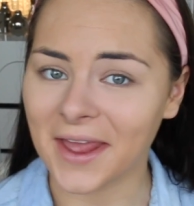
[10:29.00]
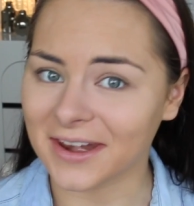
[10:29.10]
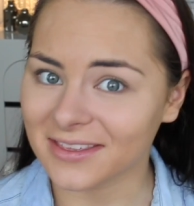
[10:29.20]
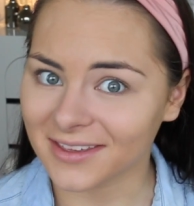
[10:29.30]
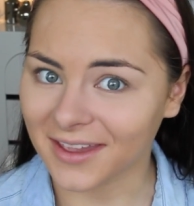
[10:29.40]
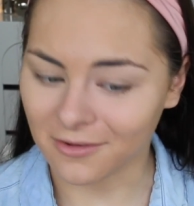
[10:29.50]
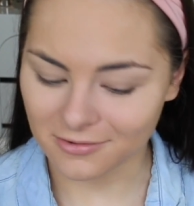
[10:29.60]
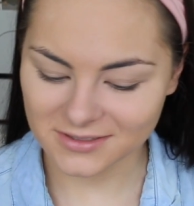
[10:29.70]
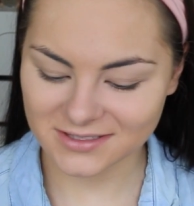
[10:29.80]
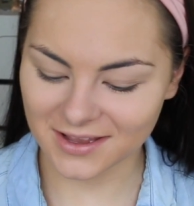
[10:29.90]
anything
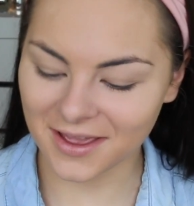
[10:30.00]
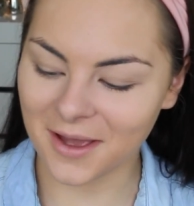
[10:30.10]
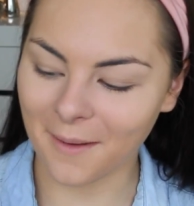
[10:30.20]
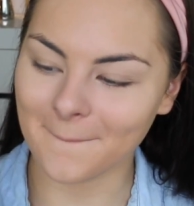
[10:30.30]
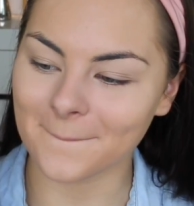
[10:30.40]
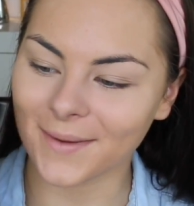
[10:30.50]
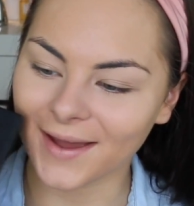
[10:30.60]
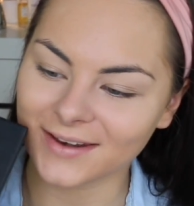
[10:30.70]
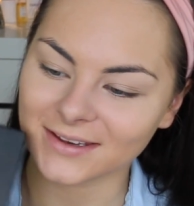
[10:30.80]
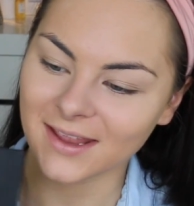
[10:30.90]
else,
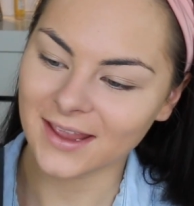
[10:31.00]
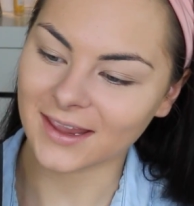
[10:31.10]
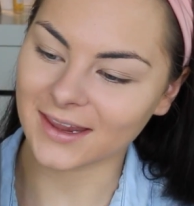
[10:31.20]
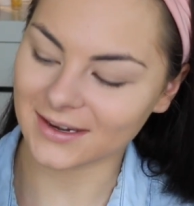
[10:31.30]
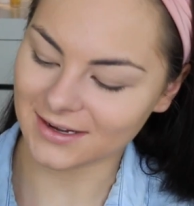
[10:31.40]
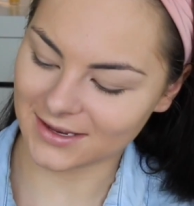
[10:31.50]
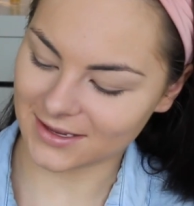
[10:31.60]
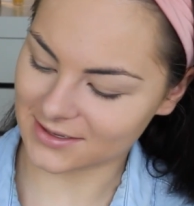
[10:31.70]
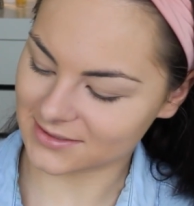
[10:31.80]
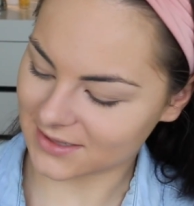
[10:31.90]
but it
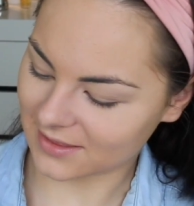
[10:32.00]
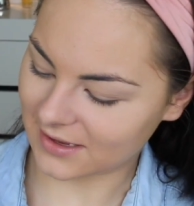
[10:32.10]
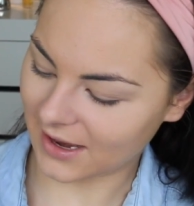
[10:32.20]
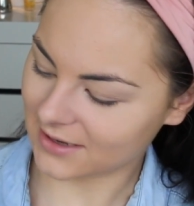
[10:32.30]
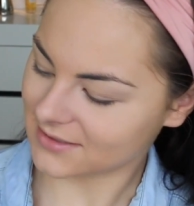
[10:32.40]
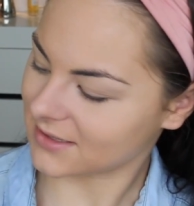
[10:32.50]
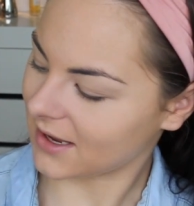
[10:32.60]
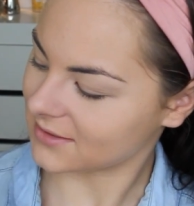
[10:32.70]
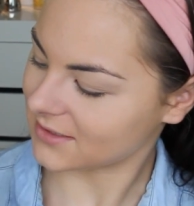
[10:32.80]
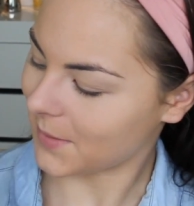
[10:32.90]
is the
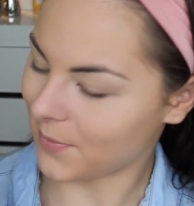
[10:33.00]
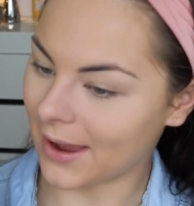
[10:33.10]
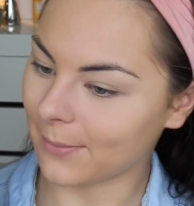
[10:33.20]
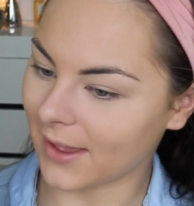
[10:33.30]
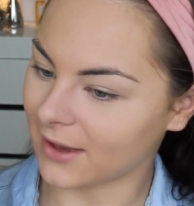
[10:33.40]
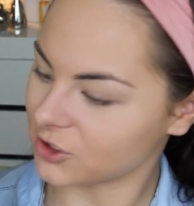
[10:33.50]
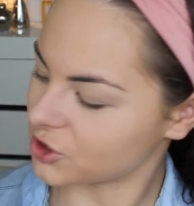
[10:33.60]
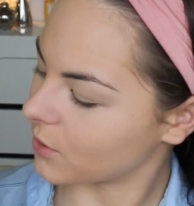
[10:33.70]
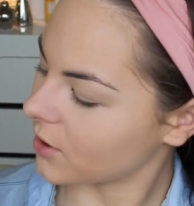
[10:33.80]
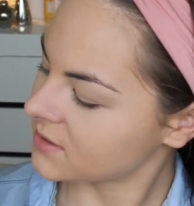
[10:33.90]
Anastasia brow powder
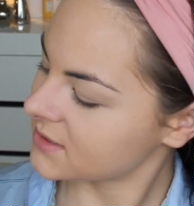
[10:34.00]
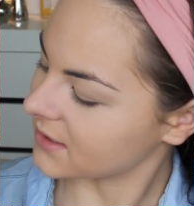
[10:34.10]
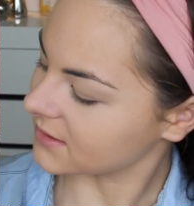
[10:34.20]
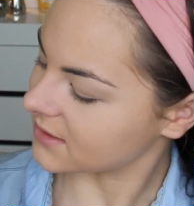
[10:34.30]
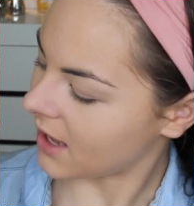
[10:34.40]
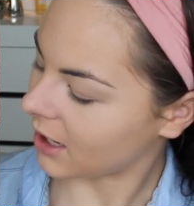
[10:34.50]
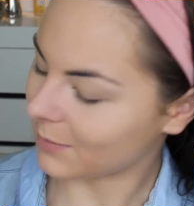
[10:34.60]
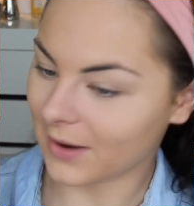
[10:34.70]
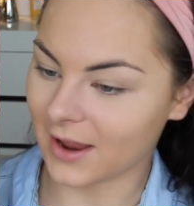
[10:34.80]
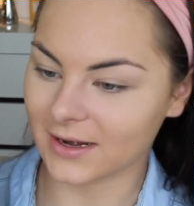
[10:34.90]
duos in
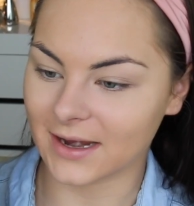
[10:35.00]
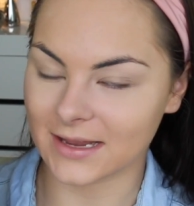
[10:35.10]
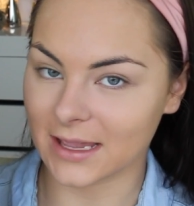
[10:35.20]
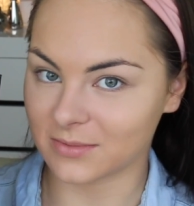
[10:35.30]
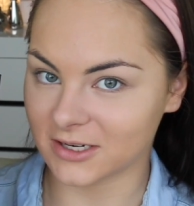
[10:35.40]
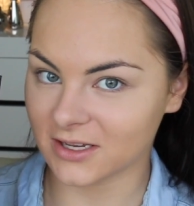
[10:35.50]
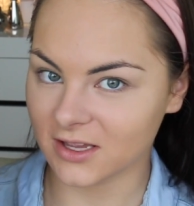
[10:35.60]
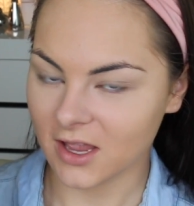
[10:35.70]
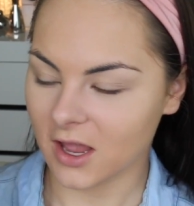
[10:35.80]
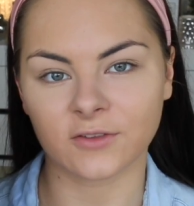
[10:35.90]
dark brown and
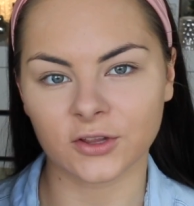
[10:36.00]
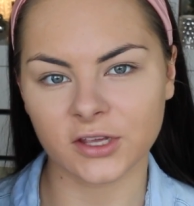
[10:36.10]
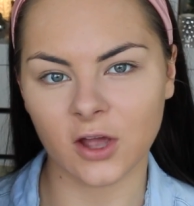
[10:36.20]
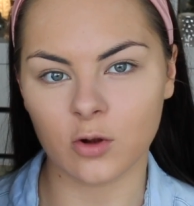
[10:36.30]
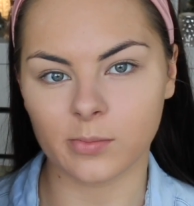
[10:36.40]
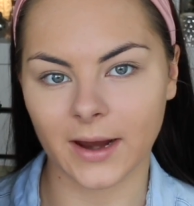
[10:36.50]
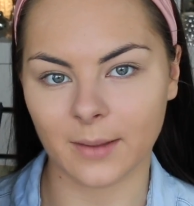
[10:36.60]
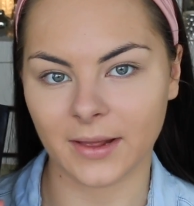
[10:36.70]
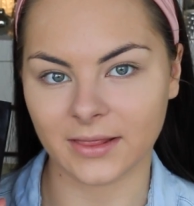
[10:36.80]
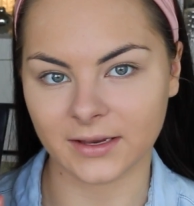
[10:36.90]
ebony. I got the whole
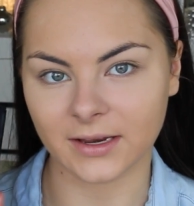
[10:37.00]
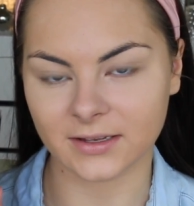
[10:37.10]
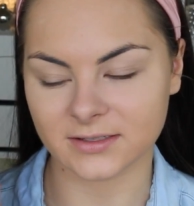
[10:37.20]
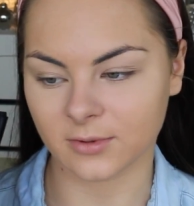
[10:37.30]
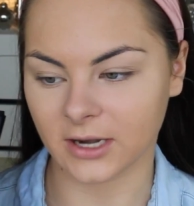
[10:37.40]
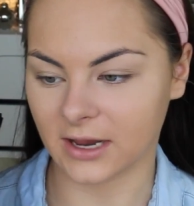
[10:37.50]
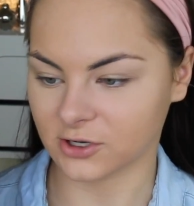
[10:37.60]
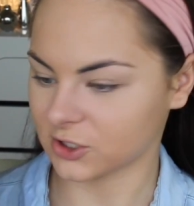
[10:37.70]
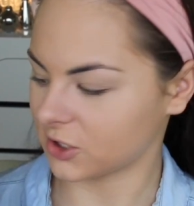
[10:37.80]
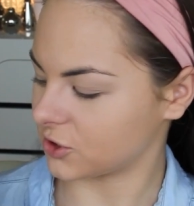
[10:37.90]
brow palette here because what I
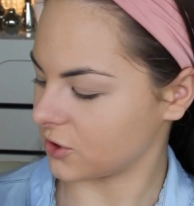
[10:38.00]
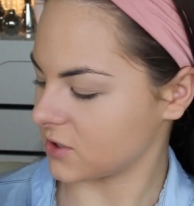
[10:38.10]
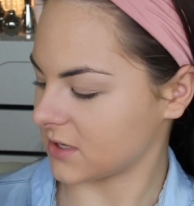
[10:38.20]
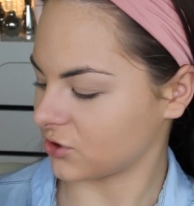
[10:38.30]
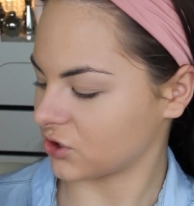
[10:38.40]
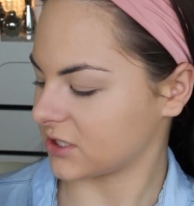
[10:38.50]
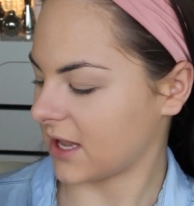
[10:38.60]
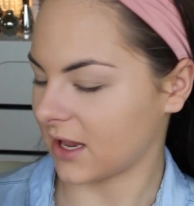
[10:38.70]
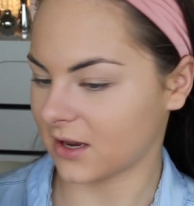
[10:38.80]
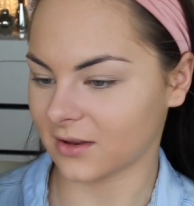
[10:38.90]
actually do is I just
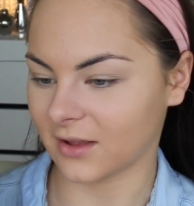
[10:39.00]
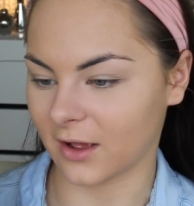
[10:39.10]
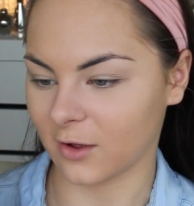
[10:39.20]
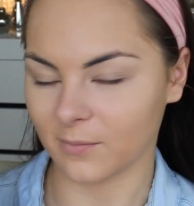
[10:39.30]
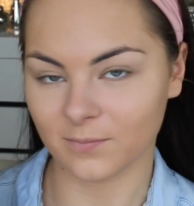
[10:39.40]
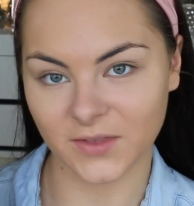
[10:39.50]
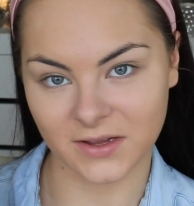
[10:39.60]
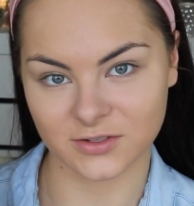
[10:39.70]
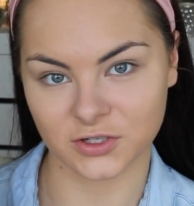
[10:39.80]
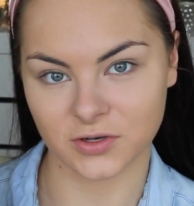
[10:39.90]
take
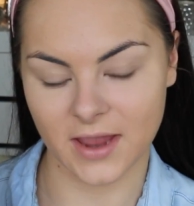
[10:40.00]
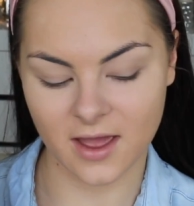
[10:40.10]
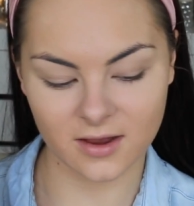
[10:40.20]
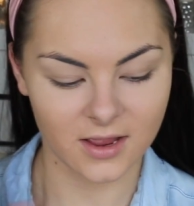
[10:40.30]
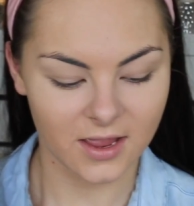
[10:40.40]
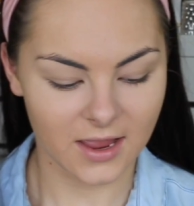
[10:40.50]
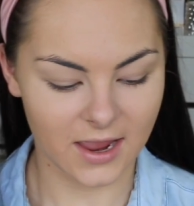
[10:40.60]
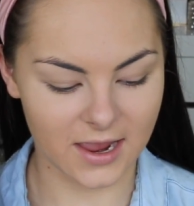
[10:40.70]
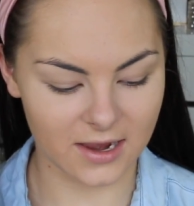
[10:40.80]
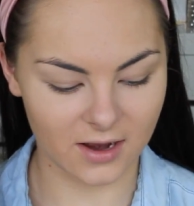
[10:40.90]
these two out
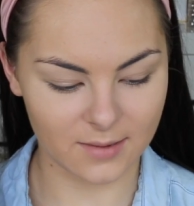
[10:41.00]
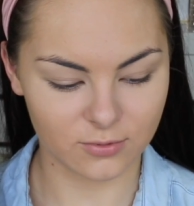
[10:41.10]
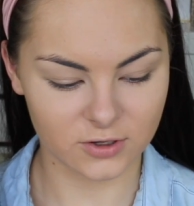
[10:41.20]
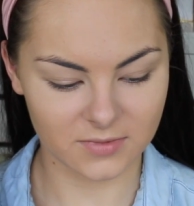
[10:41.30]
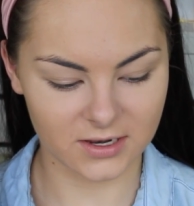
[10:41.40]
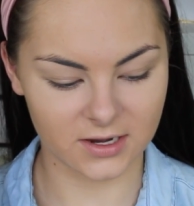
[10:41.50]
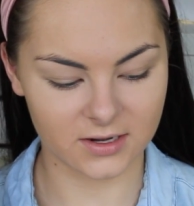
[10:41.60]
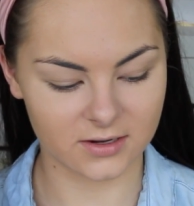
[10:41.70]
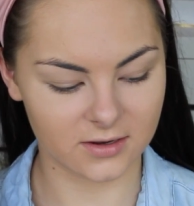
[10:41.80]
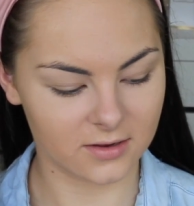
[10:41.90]
and I put them
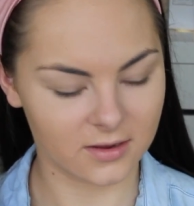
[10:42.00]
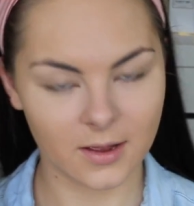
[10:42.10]
in